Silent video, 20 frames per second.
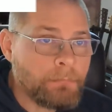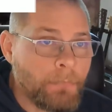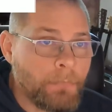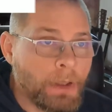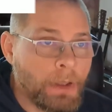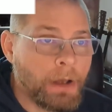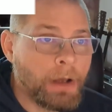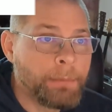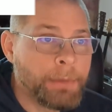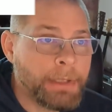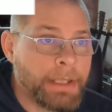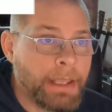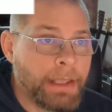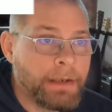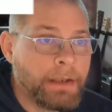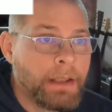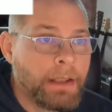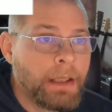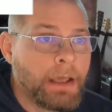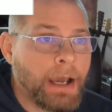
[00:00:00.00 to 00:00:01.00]
Again,
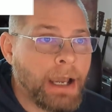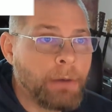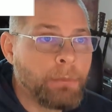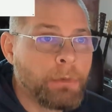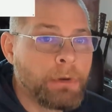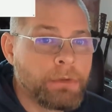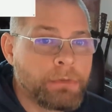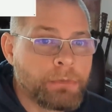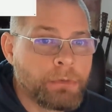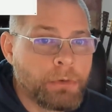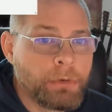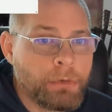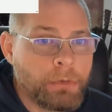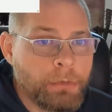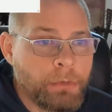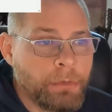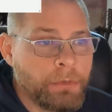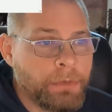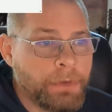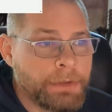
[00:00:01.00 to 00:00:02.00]
I went
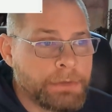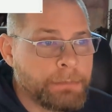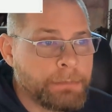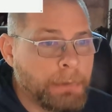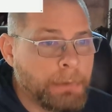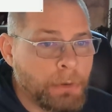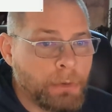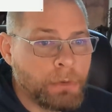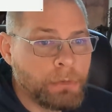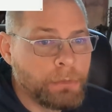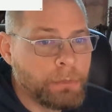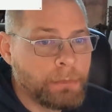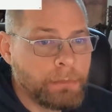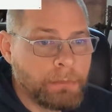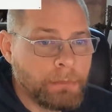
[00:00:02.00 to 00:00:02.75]
through this build